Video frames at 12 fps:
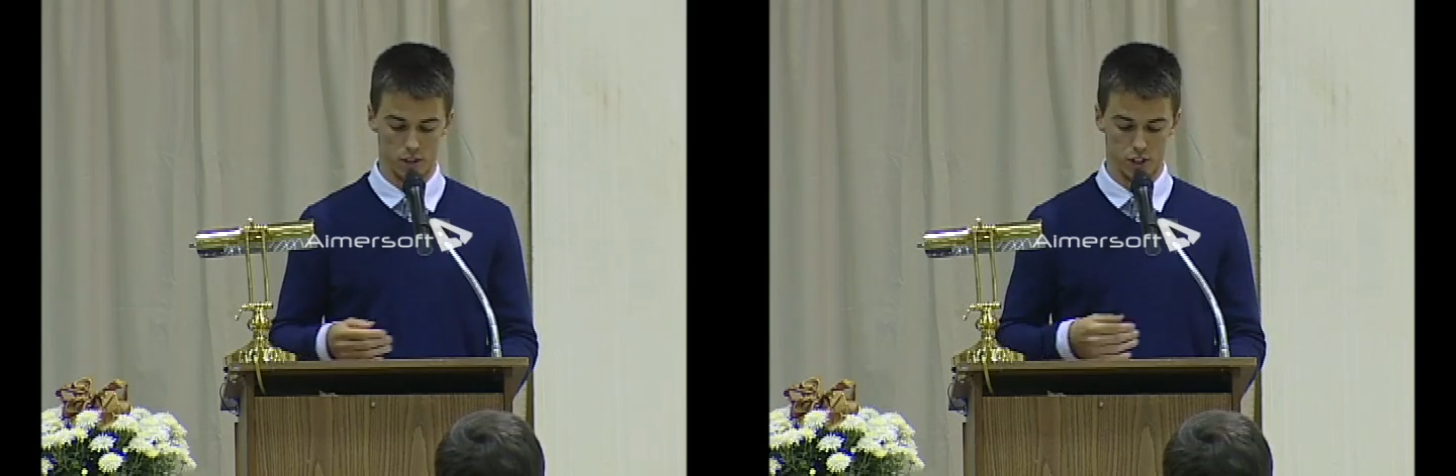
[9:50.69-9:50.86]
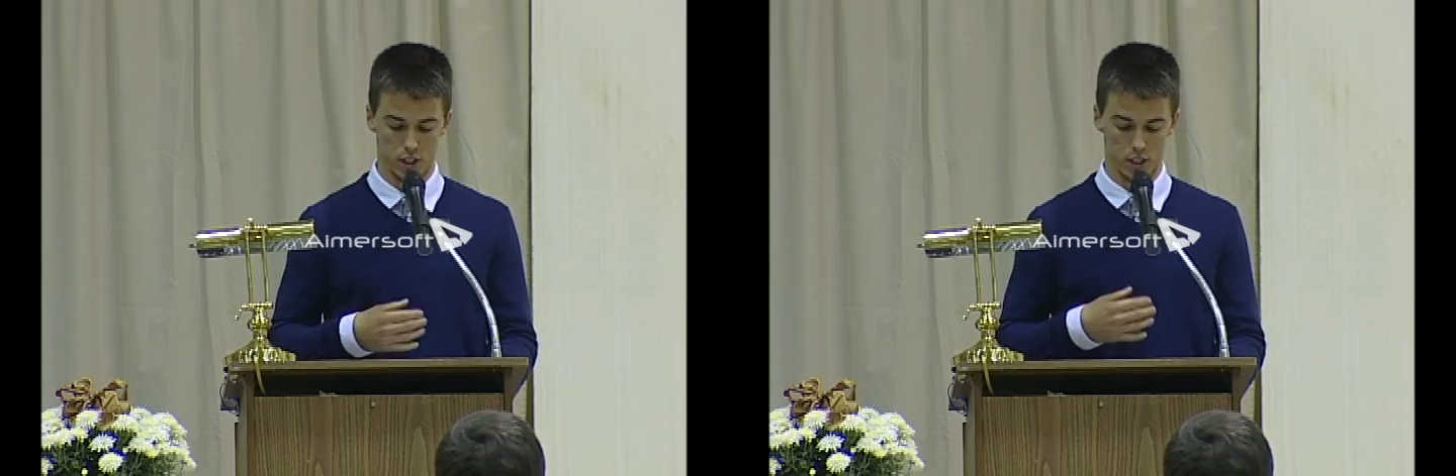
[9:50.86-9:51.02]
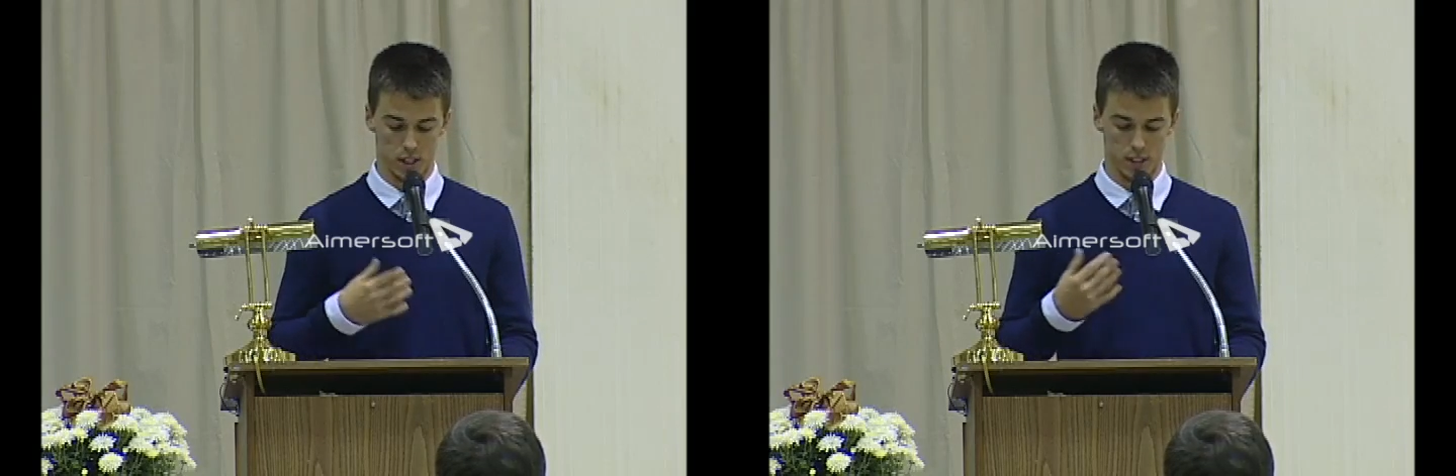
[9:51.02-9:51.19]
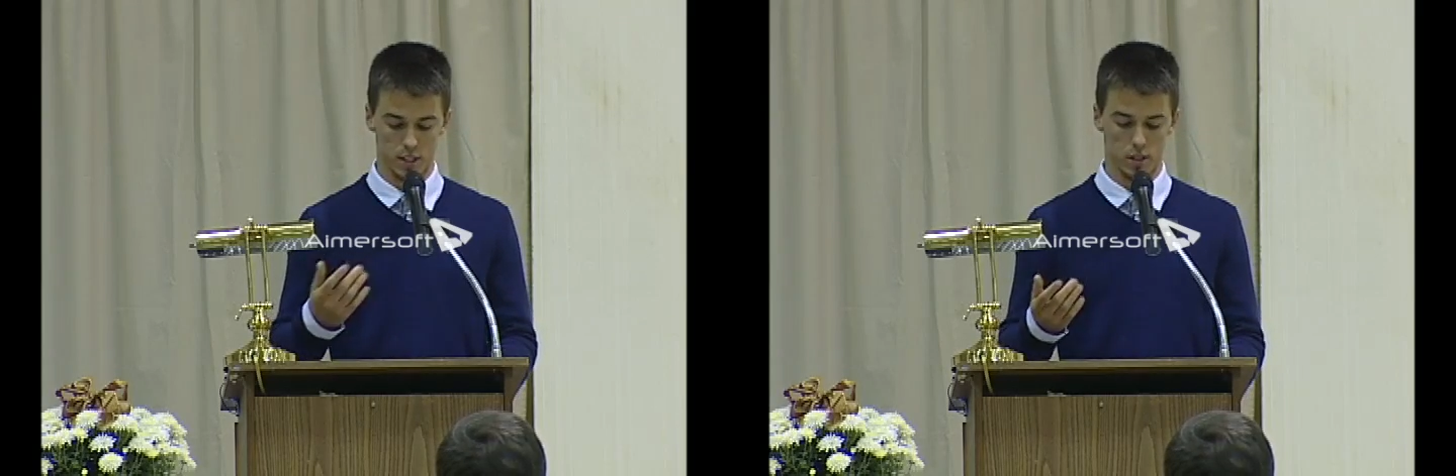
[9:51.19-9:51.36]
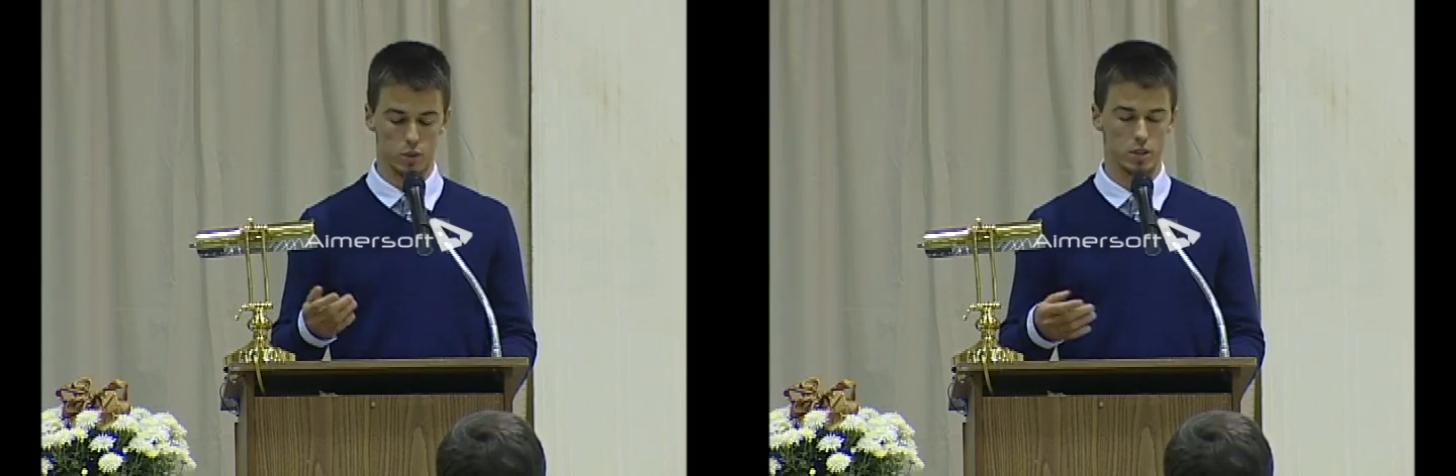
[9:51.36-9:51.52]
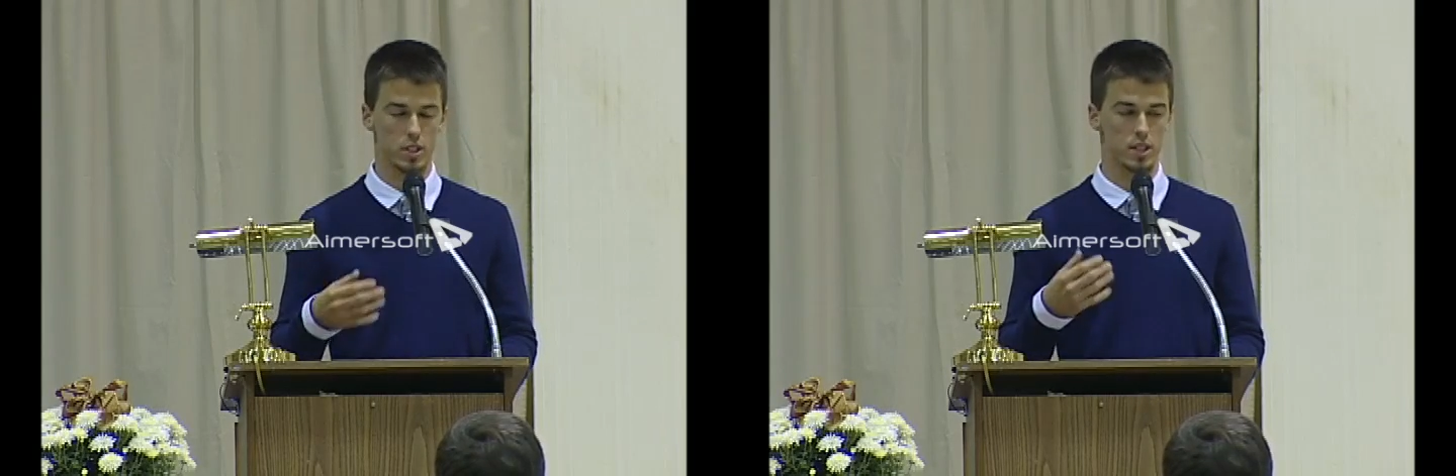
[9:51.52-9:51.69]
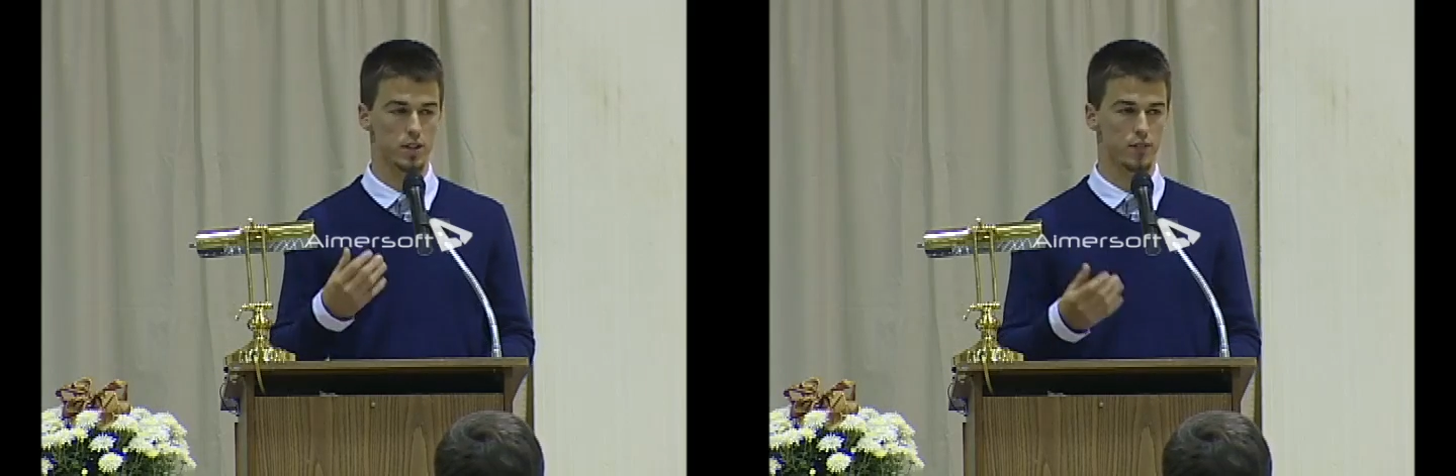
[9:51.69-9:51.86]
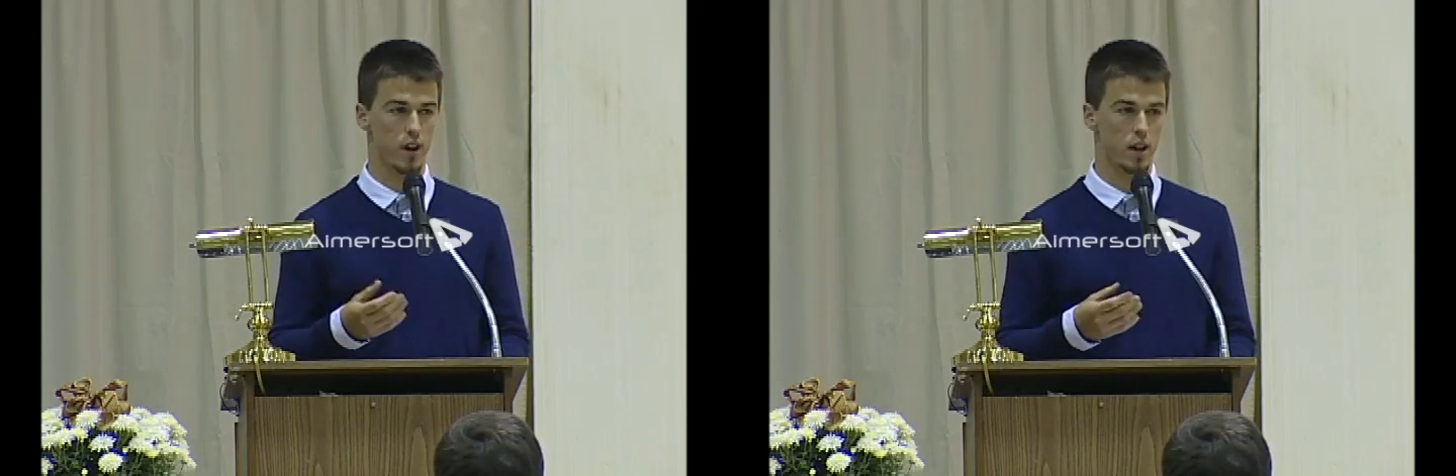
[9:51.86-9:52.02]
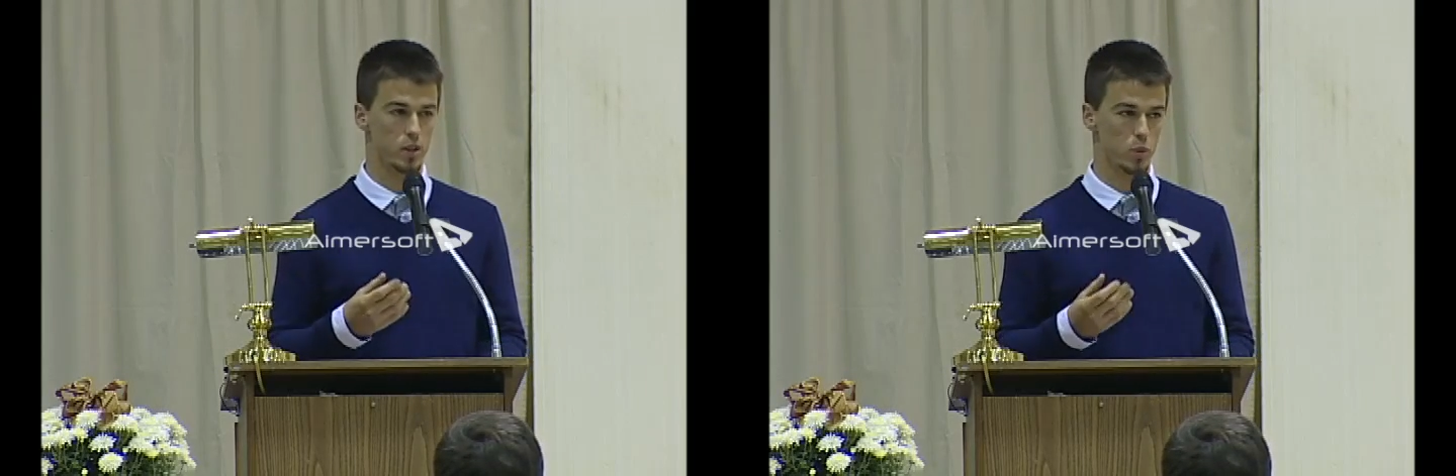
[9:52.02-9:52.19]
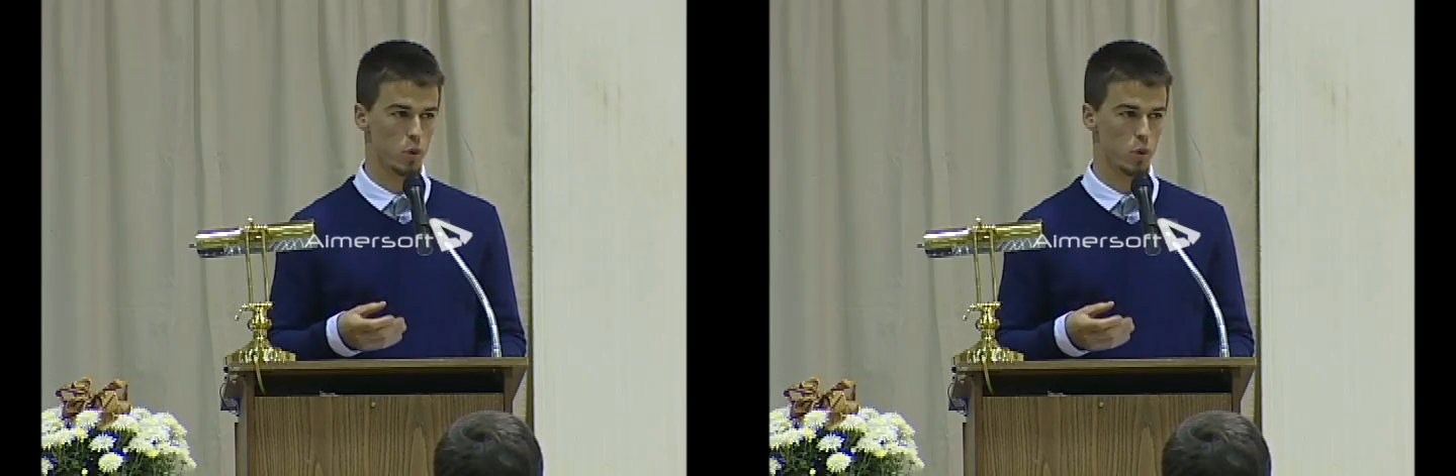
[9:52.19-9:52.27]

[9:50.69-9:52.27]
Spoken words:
she continuously defined